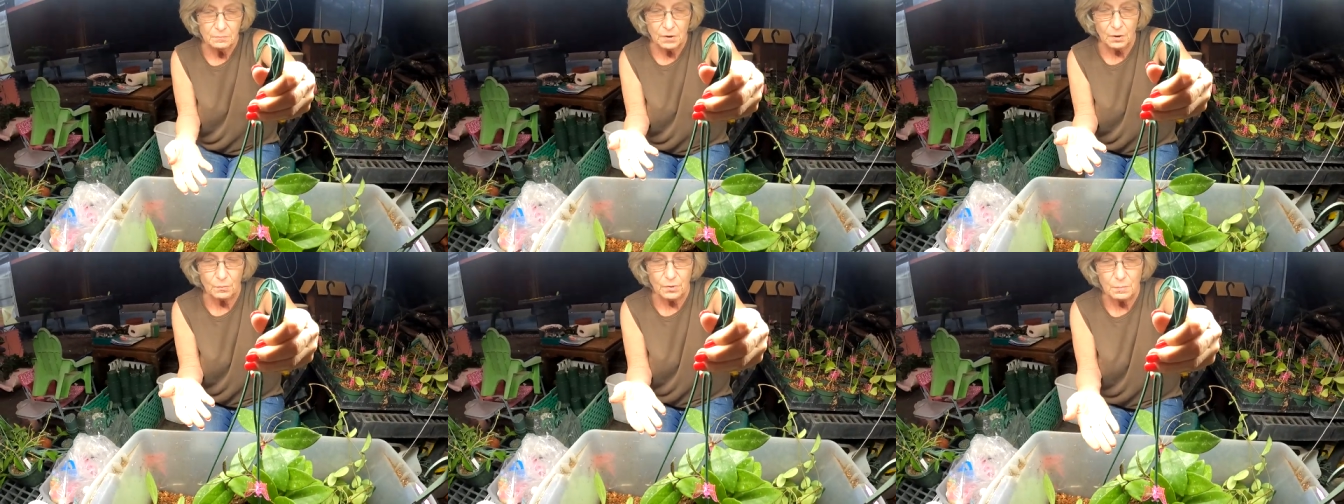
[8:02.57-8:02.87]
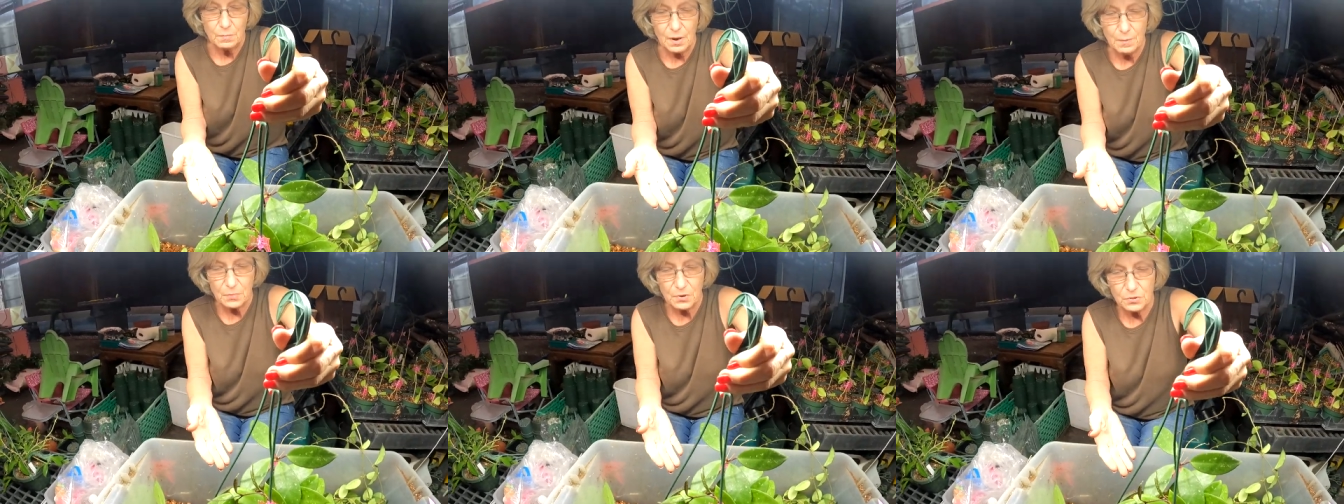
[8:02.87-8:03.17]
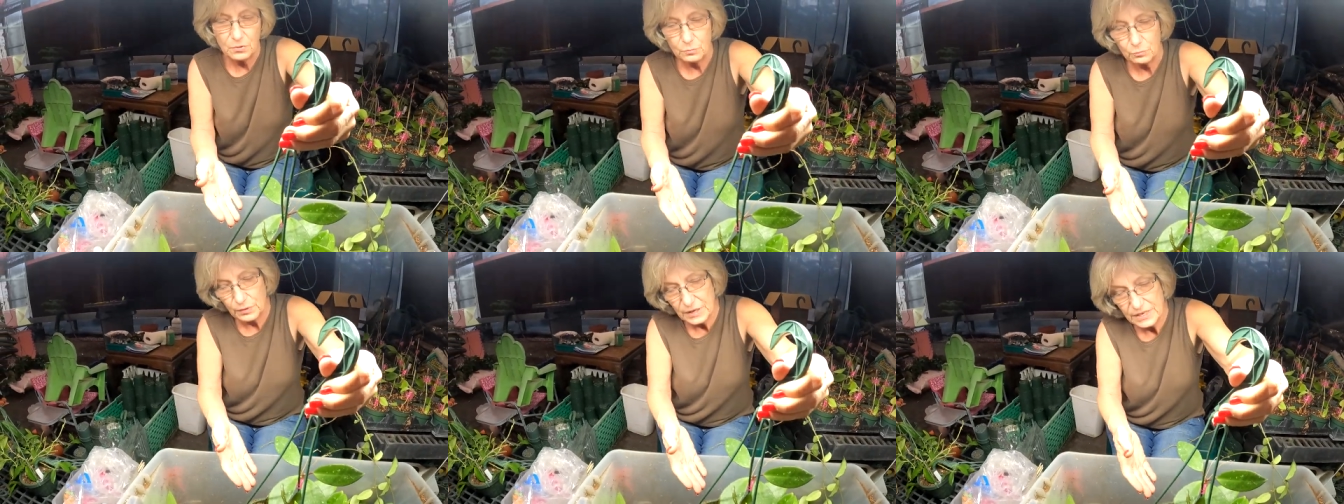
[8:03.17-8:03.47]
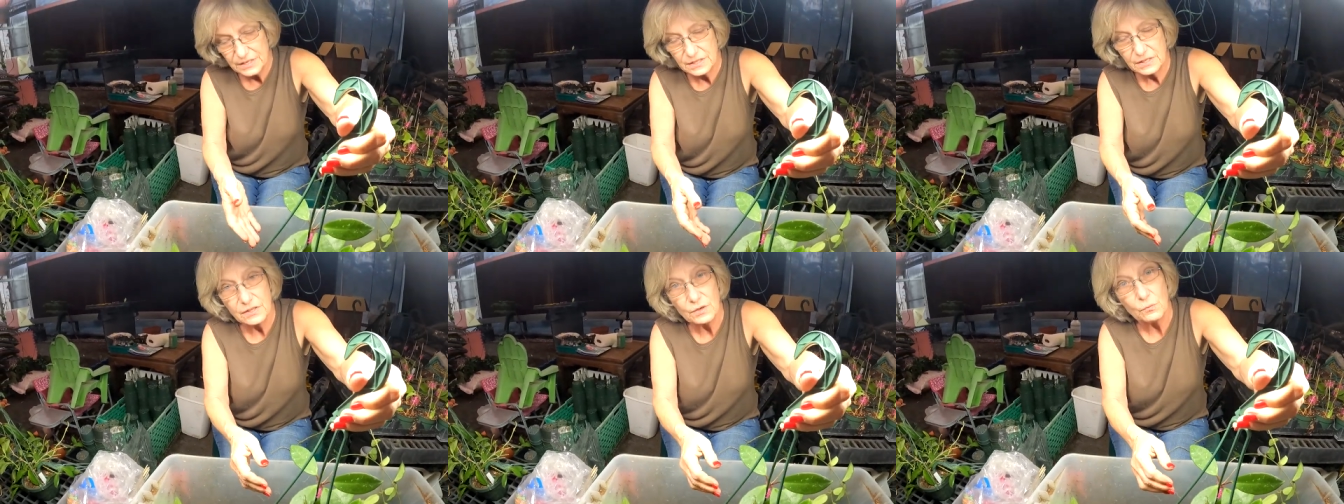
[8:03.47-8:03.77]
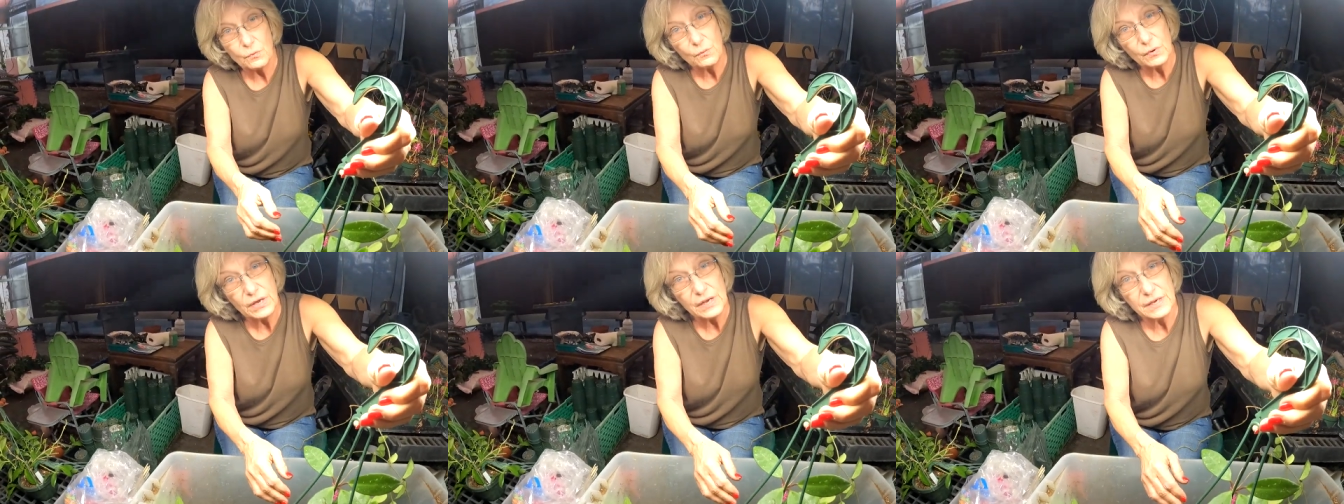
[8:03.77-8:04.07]
But remember, the reason
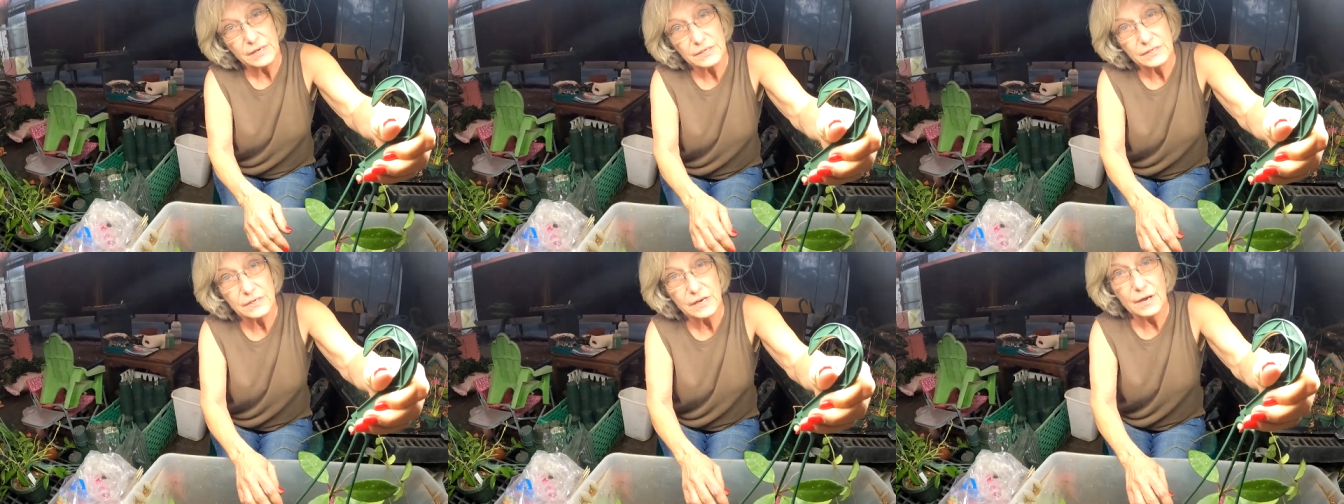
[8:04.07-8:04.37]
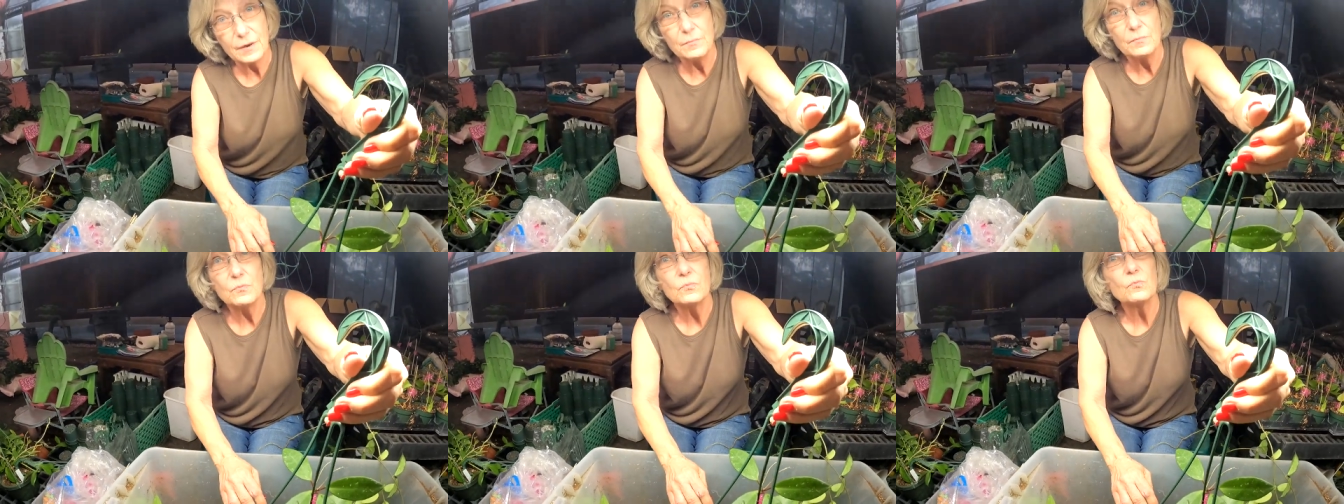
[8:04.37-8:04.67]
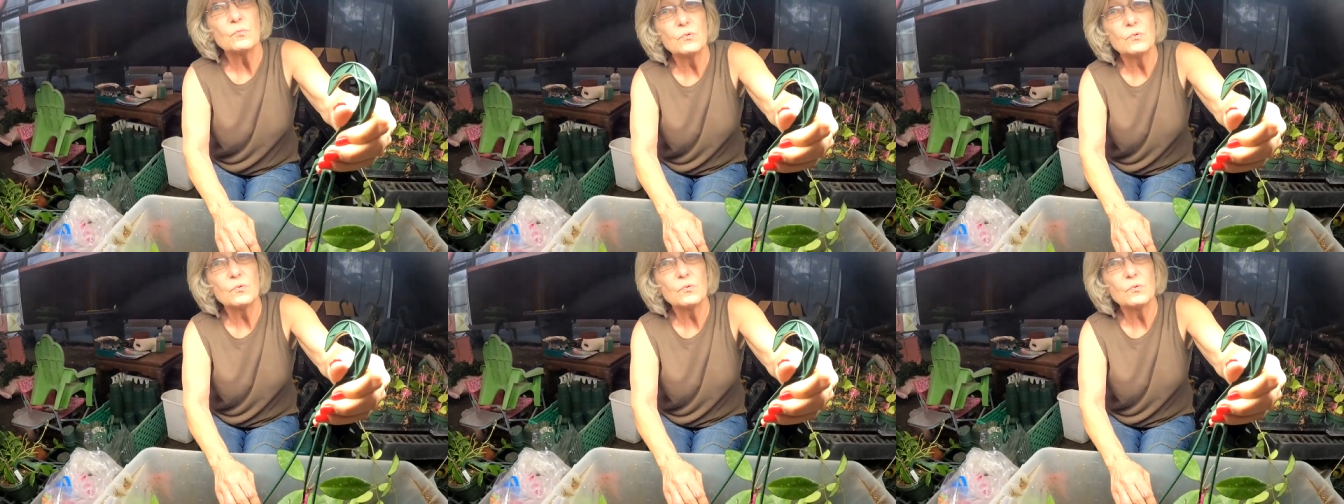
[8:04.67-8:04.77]
that we ended up